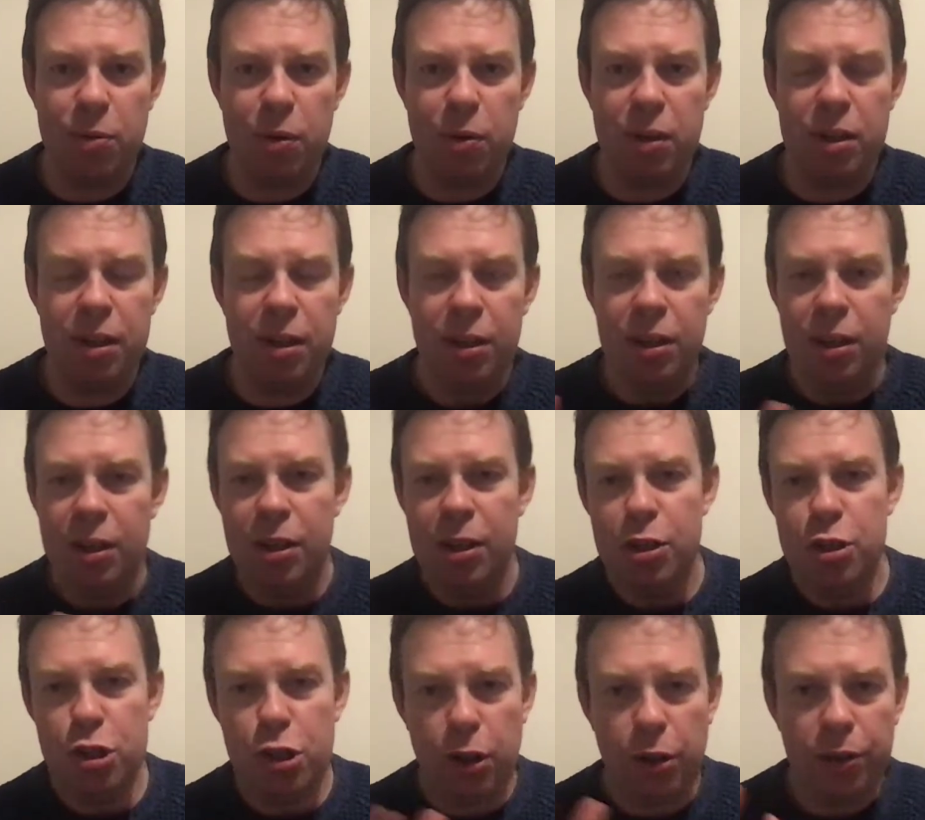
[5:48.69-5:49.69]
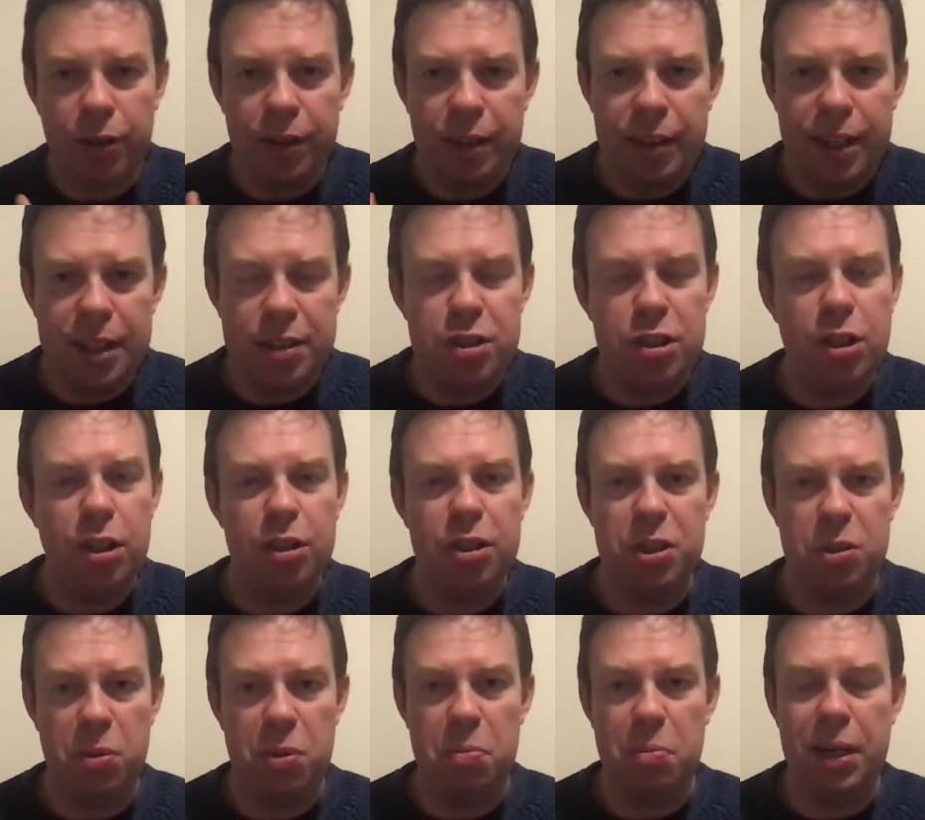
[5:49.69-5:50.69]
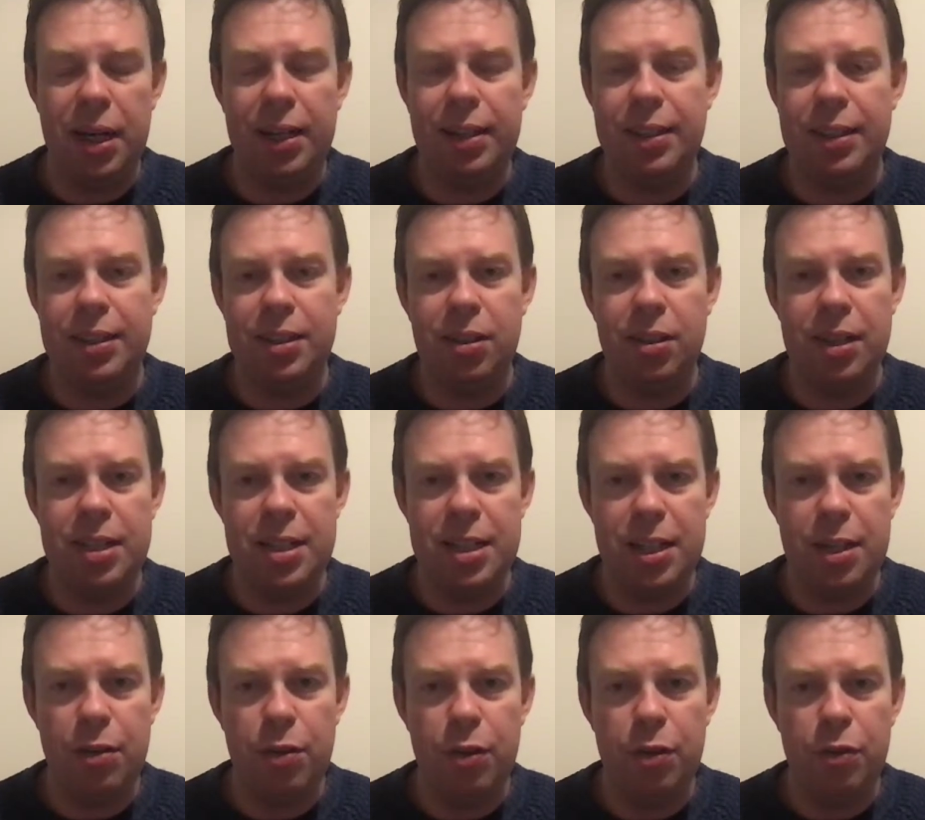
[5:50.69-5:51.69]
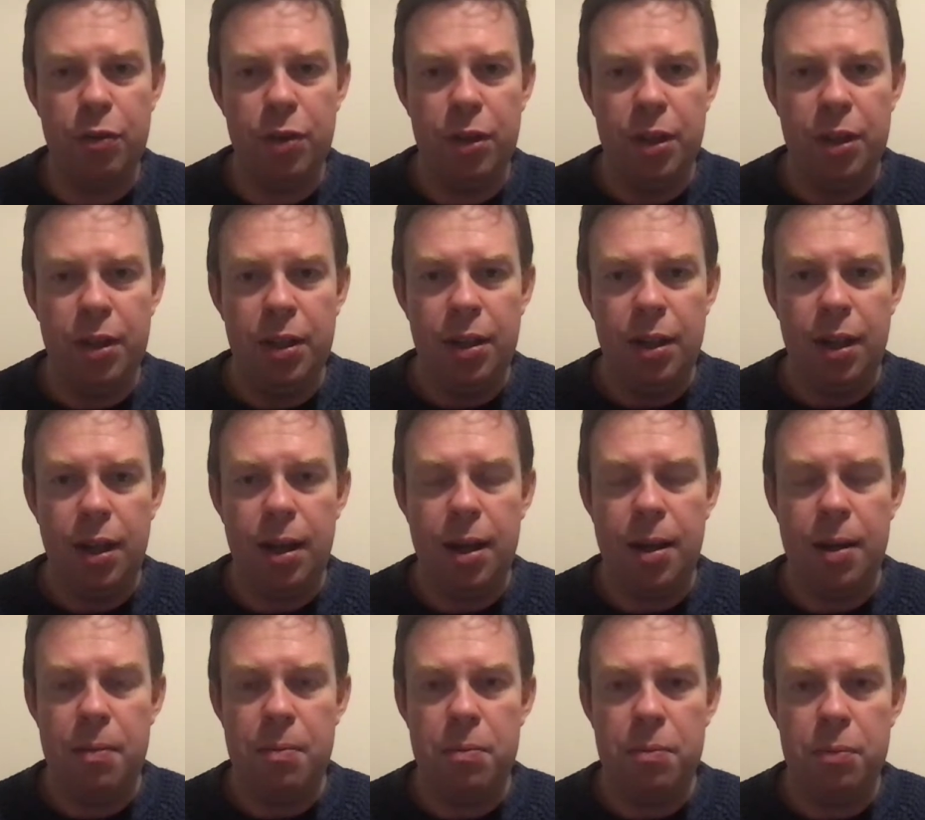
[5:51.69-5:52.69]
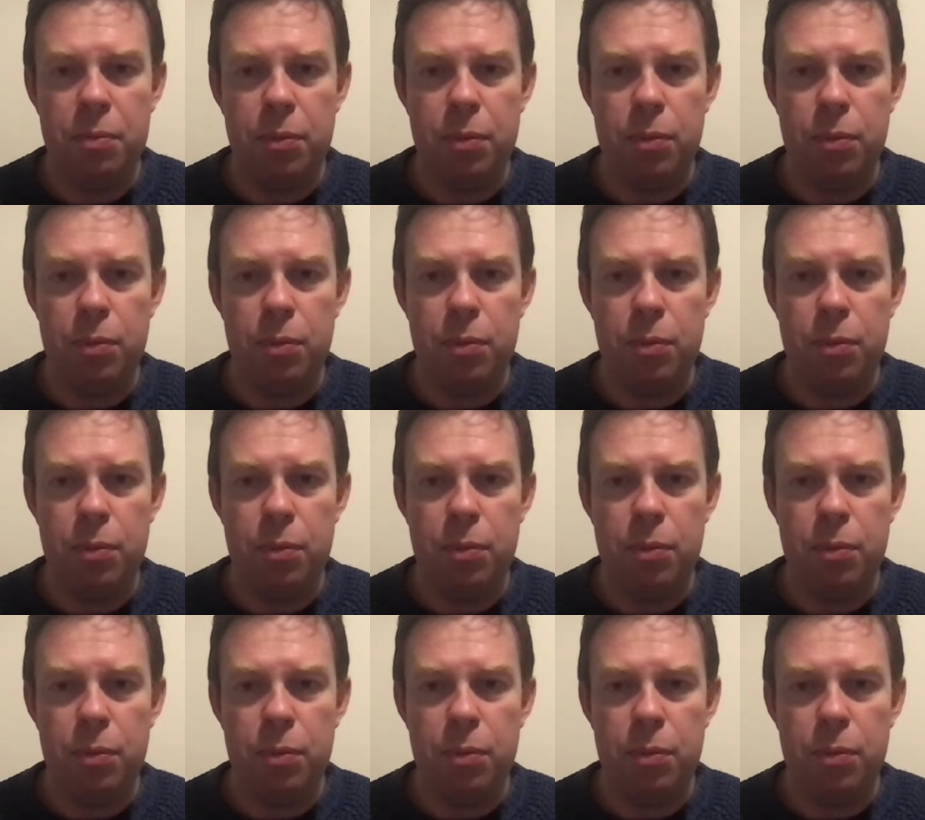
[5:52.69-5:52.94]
When John then starts to unpack this idea of um,